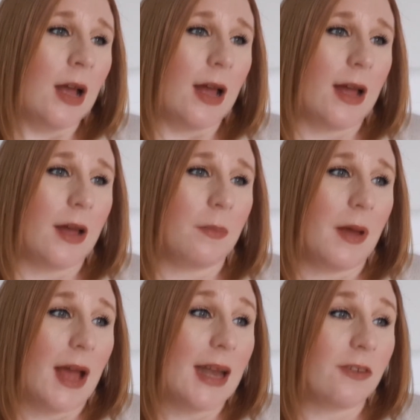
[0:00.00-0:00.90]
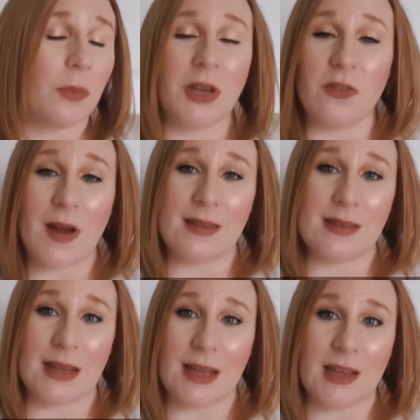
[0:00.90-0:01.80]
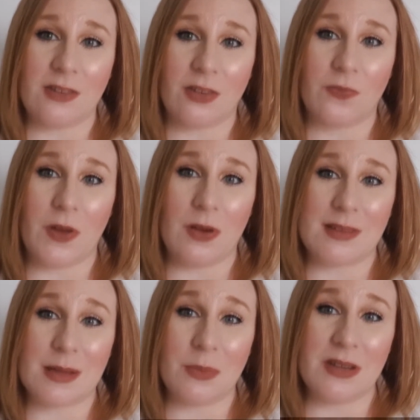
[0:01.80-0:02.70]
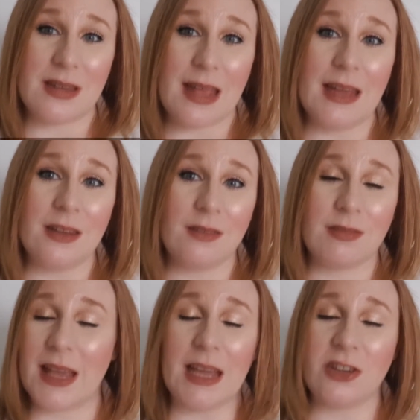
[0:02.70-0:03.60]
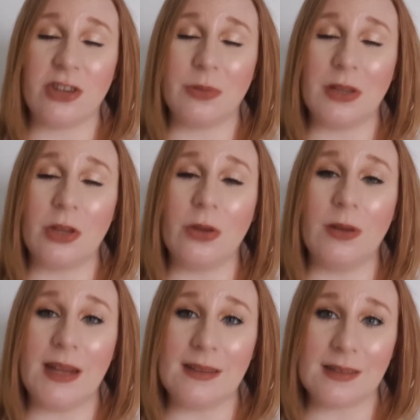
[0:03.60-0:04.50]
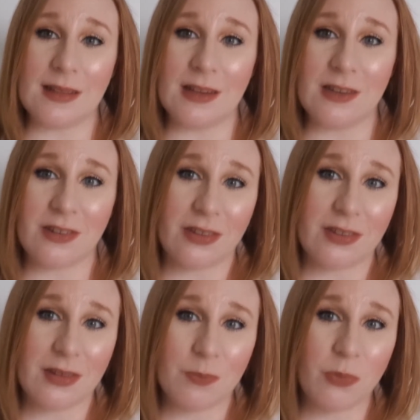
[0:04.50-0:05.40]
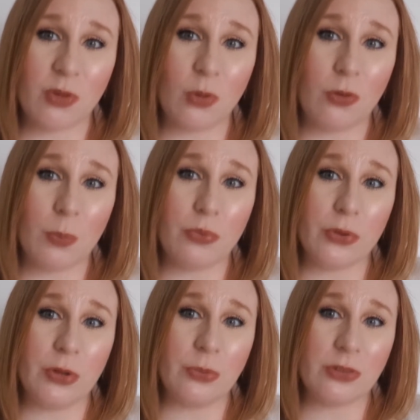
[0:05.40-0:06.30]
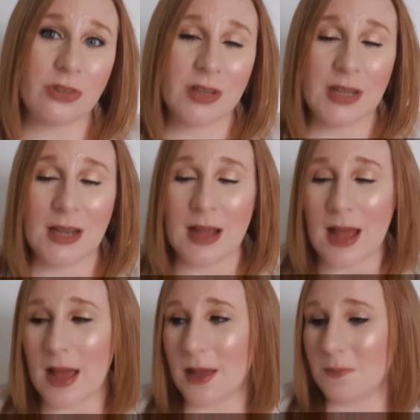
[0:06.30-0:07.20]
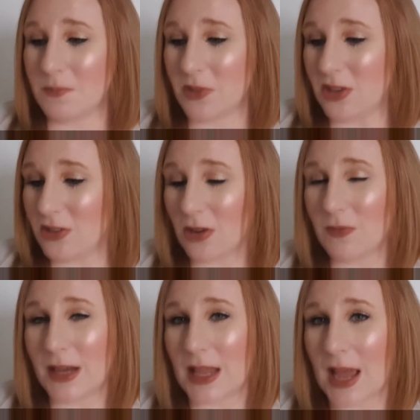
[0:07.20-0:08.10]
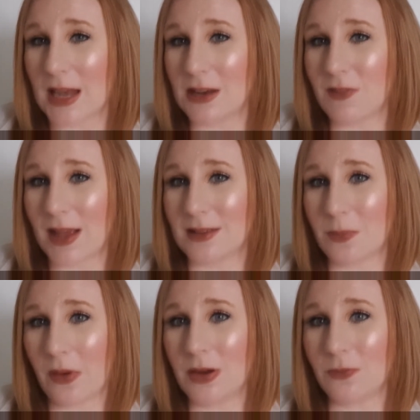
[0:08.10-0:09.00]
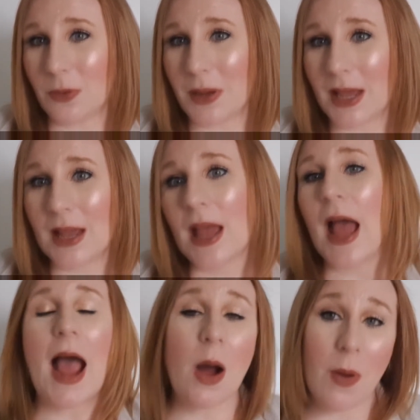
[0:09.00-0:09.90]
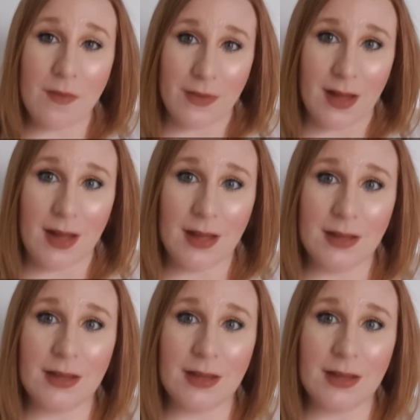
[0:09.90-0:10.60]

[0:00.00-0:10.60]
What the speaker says: And even when you're resting, it can just feel like someone has kicked you in the ghoulies and that you're just sore and bruised. So you don't really get any respite from it. However,